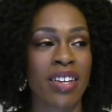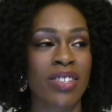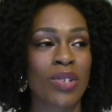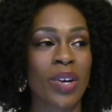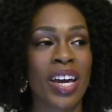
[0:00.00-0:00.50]

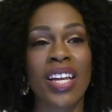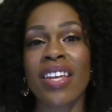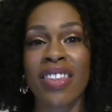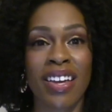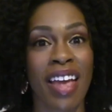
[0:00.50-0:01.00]
to
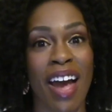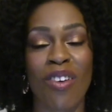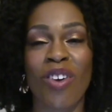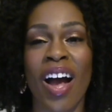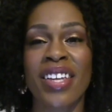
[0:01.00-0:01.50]
anything that
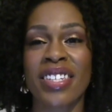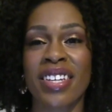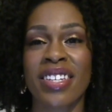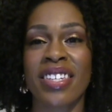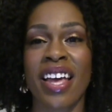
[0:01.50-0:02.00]

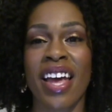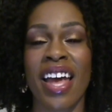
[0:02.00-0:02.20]
arises,